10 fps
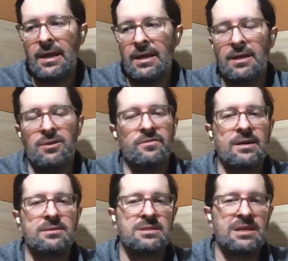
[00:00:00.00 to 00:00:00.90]
editing, and you've
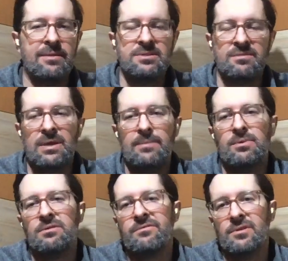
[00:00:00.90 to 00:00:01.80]
got teams of
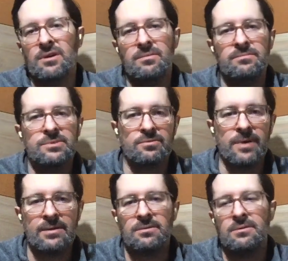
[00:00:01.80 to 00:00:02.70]
people from
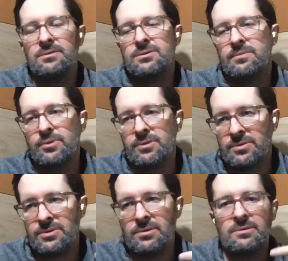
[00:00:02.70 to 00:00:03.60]
directors to
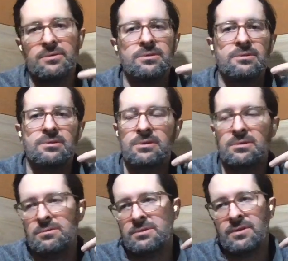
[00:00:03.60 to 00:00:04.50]
producers
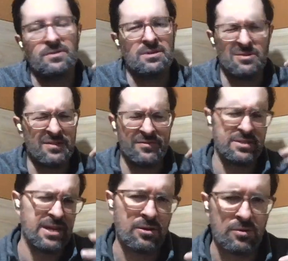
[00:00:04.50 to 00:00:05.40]
to different
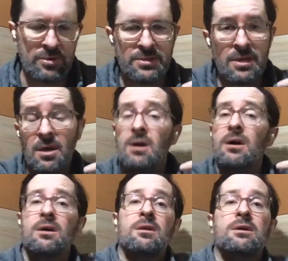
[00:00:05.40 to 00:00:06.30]
stakeholders
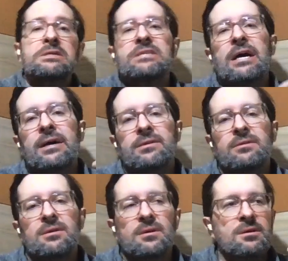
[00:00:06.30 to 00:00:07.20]
alongside
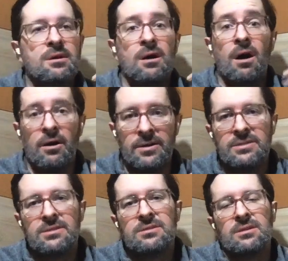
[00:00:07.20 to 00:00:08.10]

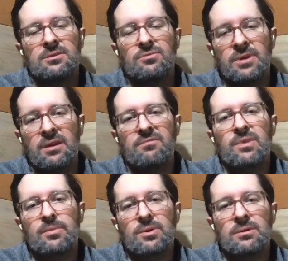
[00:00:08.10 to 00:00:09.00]
artists and
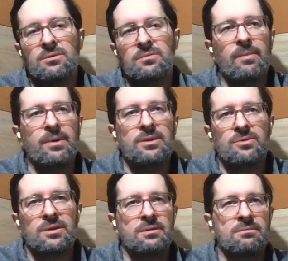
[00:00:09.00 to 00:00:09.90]
creative people who might be
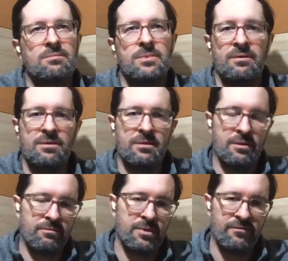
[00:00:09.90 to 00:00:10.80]
doing the
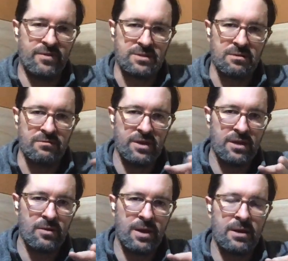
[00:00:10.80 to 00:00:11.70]
physical
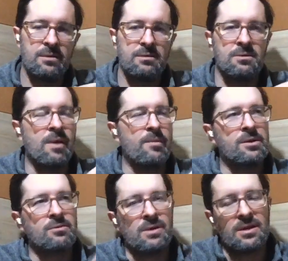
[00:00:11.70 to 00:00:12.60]
video edit,
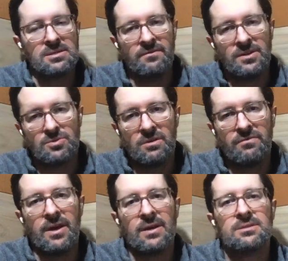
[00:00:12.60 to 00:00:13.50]
might be creating some
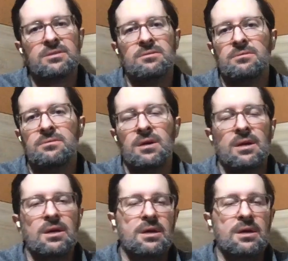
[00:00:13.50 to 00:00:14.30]
visual effects or